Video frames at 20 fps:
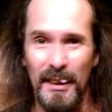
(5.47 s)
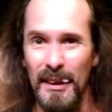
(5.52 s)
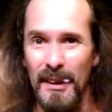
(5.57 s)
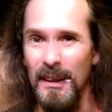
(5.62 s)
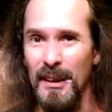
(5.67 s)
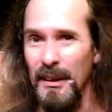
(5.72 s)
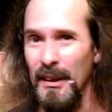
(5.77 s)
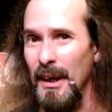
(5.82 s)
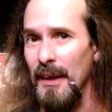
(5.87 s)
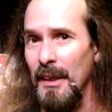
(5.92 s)

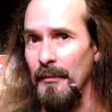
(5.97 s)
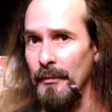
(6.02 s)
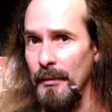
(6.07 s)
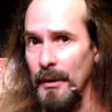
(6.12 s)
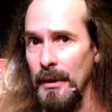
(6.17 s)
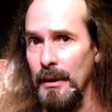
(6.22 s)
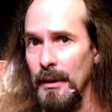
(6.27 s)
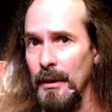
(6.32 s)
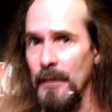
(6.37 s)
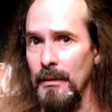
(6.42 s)
done a lot of
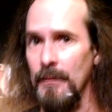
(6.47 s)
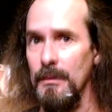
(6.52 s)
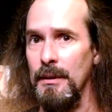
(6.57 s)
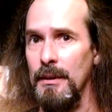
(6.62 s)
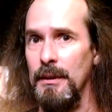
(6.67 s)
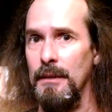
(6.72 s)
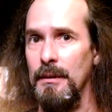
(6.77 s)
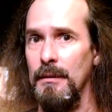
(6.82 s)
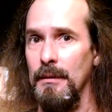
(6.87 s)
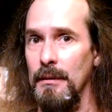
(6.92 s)
videos
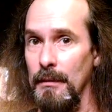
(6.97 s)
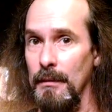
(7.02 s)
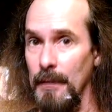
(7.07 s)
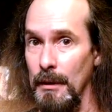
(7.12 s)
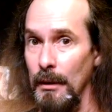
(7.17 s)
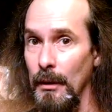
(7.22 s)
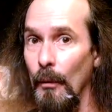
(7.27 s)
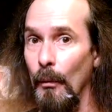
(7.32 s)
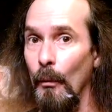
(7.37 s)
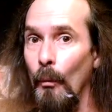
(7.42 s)

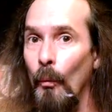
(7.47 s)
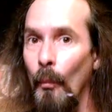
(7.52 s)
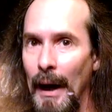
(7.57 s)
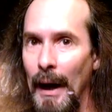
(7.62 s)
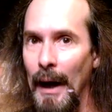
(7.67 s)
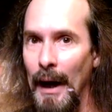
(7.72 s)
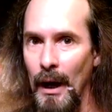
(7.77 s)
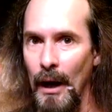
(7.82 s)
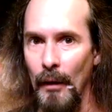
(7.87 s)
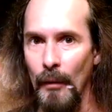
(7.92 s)
in a
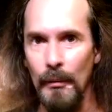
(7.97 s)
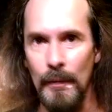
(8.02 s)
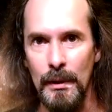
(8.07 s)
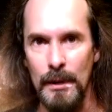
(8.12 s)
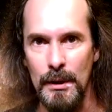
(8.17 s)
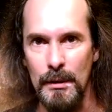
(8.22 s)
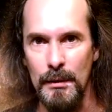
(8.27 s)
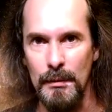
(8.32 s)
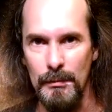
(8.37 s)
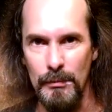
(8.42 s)
while,
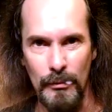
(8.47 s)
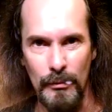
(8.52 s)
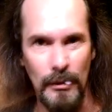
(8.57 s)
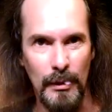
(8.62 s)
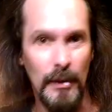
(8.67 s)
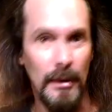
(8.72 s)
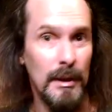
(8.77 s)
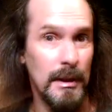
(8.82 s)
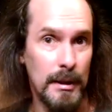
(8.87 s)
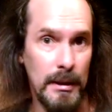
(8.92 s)
which
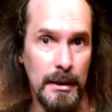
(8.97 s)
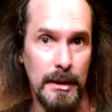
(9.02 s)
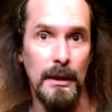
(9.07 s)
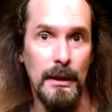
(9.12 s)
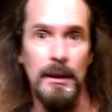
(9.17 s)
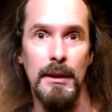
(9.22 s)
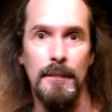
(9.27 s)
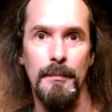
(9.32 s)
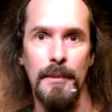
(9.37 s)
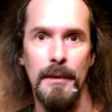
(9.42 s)
really
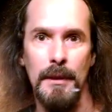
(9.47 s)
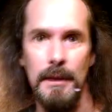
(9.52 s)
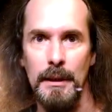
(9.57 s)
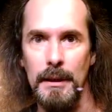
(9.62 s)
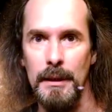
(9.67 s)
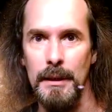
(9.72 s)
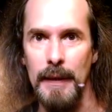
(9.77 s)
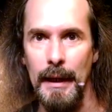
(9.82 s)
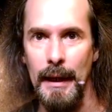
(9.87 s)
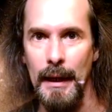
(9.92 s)
sucks
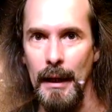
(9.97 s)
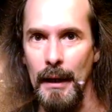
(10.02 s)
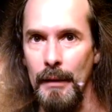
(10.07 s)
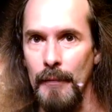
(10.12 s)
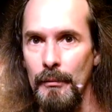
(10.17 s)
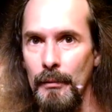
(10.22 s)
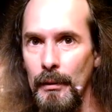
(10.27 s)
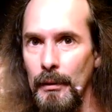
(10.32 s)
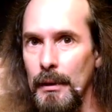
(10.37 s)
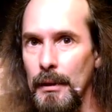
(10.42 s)
because I
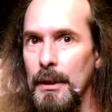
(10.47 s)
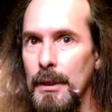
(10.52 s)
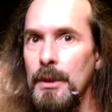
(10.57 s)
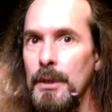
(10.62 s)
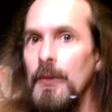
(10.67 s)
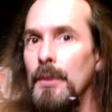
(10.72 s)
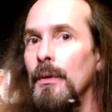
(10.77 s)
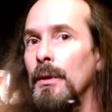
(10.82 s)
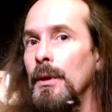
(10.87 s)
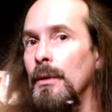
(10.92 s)
really
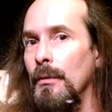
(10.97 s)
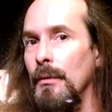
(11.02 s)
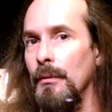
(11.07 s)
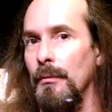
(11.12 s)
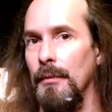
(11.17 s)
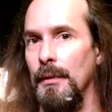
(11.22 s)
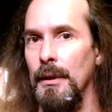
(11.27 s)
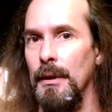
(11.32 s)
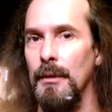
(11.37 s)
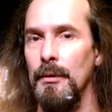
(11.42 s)
enjoy doing
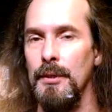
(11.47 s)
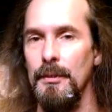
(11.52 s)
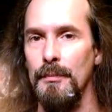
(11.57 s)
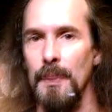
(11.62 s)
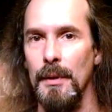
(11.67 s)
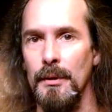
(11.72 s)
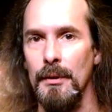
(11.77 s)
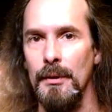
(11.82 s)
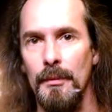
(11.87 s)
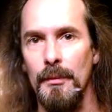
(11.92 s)
videos and
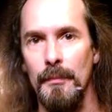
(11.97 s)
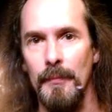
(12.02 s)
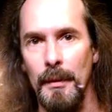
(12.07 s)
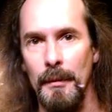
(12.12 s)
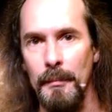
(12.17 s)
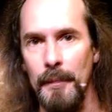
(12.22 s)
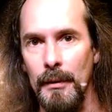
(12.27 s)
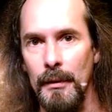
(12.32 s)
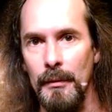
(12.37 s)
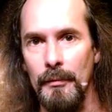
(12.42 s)
posting them
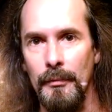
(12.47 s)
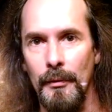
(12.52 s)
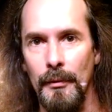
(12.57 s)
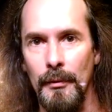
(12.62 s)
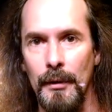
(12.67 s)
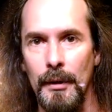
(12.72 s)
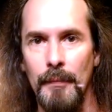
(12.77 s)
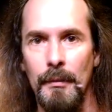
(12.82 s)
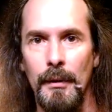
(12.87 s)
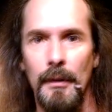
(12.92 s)
up here for
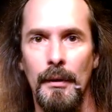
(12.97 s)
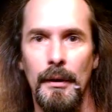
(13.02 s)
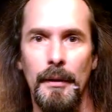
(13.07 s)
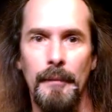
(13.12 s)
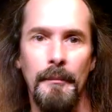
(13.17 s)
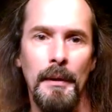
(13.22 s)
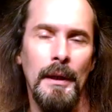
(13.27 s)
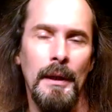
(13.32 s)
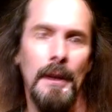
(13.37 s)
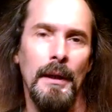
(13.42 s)
the community.
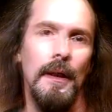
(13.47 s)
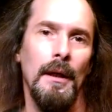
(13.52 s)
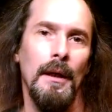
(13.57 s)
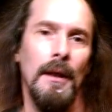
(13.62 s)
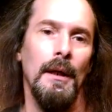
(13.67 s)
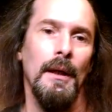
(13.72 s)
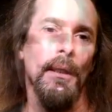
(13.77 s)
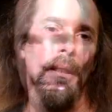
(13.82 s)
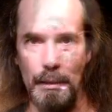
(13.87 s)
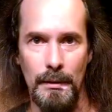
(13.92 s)

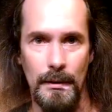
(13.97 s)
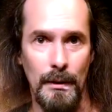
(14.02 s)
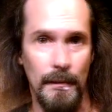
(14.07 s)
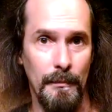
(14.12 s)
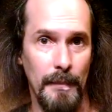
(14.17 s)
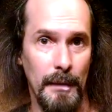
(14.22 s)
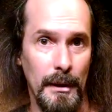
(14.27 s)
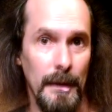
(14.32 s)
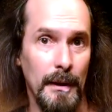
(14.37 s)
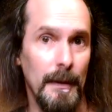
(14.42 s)
So this is
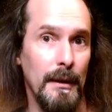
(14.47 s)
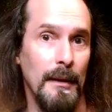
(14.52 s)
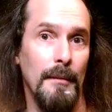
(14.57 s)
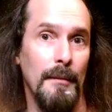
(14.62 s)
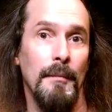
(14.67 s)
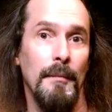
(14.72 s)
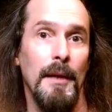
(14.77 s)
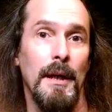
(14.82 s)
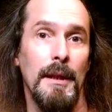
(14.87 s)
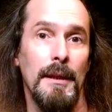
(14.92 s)
going to be an
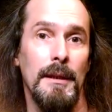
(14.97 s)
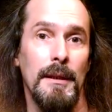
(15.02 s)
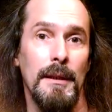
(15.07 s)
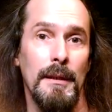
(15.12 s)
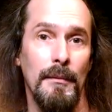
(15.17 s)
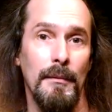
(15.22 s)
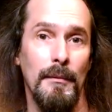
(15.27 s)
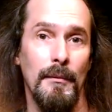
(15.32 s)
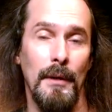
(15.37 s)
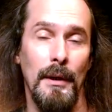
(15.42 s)

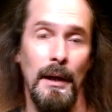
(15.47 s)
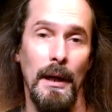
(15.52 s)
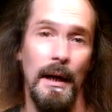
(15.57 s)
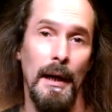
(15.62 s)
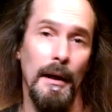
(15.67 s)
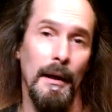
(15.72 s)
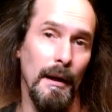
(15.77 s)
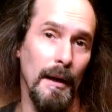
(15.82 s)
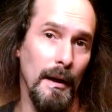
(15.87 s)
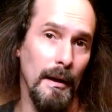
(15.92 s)
unboxing.
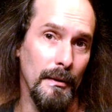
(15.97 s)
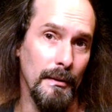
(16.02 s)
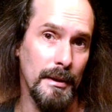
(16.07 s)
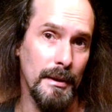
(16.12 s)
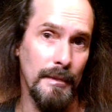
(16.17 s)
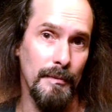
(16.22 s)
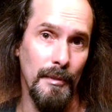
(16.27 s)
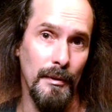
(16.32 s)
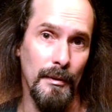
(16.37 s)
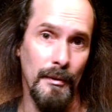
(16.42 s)
Well,
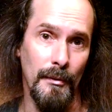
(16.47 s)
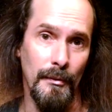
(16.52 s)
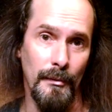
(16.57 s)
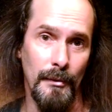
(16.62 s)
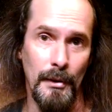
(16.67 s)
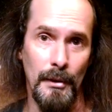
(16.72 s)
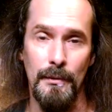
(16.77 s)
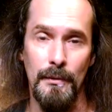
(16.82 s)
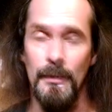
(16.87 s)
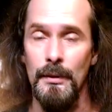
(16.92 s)
for
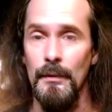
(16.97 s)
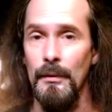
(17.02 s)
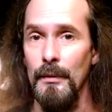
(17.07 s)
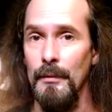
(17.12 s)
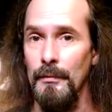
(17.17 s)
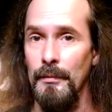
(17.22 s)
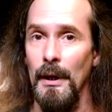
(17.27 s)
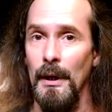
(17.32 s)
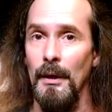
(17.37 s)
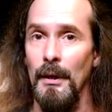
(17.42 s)
those who
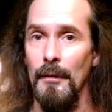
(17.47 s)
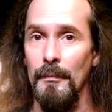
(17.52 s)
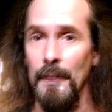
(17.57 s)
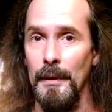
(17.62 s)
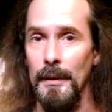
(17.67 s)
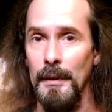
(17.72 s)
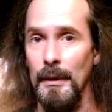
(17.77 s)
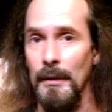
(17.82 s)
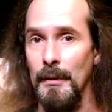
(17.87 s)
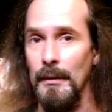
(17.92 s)
have followed
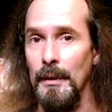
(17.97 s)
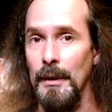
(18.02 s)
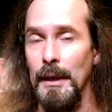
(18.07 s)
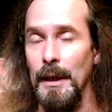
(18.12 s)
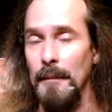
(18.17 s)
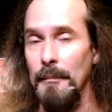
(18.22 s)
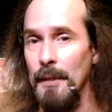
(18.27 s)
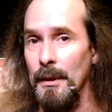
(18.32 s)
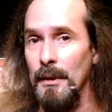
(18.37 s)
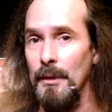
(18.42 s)
me, know that
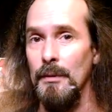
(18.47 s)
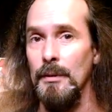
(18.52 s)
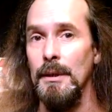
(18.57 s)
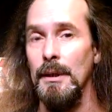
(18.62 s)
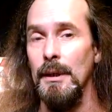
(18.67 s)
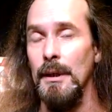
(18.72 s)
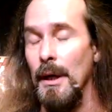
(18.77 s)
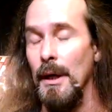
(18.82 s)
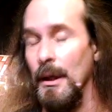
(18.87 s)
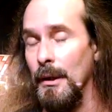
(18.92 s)
I've been
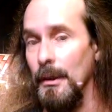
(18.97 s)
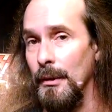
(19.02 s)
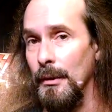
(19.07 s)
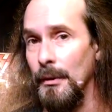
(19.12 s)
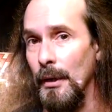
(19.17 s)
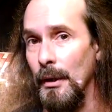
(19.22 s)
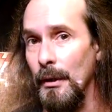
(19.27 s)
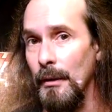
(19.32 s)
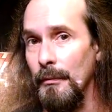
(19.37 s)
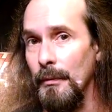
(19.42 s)
using a
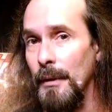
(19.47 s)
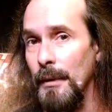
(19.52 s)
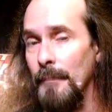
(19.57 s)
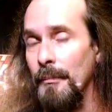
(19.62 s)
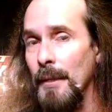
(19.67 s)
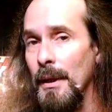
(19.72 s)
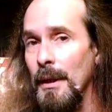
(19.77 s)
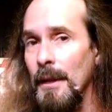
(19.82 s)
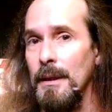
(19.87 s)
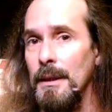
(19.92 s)
Lenovo
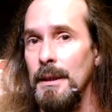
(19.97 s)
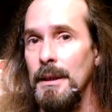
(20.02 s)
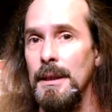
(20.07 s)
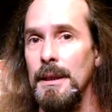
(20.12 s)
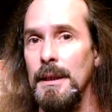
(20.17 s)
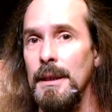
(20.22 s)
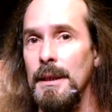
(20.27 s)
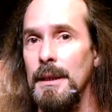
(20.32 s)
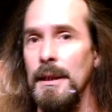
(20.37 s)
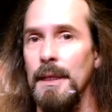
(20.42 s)

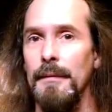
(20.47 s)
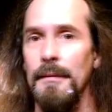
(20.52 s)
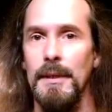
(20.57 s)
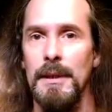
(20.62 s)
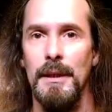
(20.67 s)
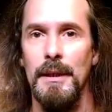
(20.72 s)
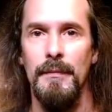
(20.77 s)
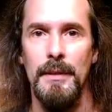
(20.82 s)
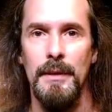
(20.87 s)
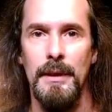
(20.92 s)

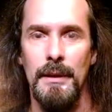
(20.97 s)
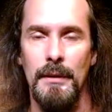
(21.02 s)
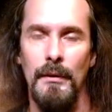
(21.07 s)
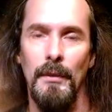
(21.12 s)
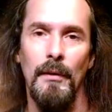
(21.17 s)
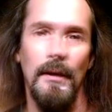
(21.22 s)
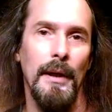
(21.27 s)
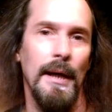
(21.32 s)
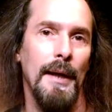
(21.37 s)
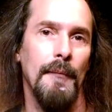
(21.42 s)

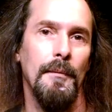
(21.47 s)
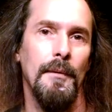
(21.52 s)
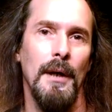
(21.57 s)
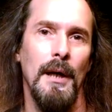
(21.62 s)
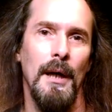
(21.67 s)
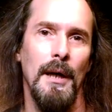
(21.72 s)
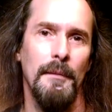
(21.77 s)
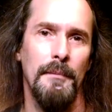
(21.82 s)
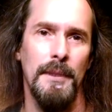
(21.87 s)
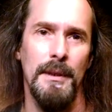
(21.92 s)
G770
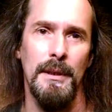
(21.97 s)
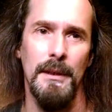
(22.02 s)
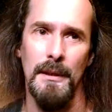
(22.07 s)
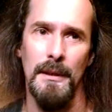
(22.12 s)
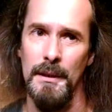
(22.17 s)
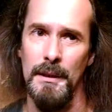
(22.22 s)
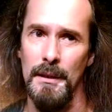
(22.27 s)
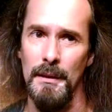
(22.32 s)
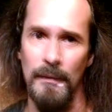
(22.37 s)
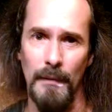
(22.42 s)
laptop
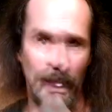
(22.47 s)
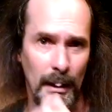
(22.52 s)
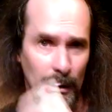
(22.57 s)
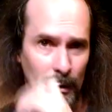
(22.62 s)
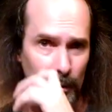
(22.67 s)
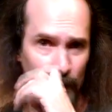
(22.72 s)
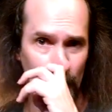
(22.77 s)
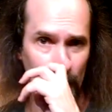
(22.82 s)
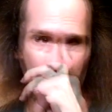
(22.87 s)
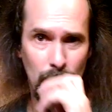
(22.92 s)
since
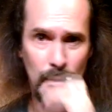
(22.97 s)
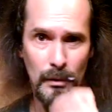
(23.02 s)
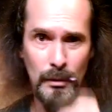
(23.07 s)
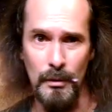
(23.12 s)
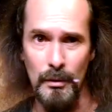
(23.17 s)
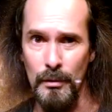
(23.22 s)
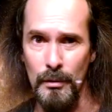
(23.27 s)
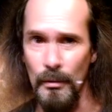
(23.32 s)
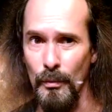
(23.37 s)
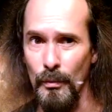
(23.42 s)
around
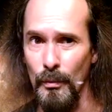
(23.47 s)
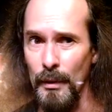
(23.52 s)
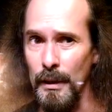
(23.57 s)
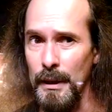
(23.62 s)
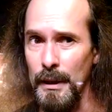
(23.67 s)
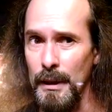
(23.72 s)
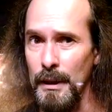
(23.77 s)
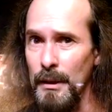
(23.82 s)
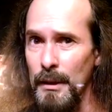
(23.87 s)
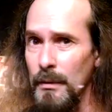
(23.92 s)

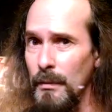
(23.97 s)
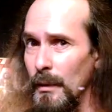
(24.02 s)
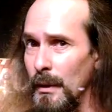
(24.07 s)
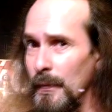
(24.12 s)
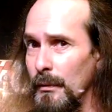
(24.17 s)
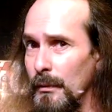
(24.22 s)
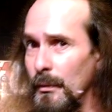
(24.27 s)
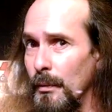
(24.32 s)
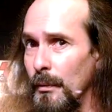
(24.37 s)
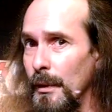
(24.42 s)

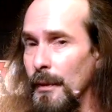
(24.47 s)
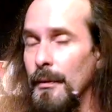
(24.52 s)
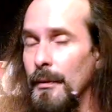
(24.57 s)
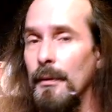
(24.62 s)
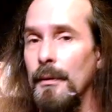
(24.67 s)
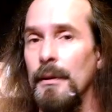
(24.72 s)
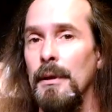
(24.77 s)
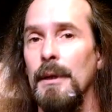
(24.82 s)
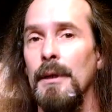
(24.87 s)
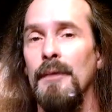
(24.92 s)
2012,
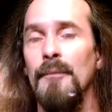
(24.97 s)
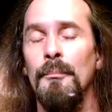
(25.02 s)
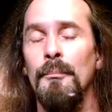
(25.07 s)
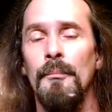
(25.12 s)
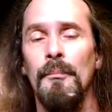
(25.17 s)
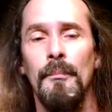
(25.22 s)
2013.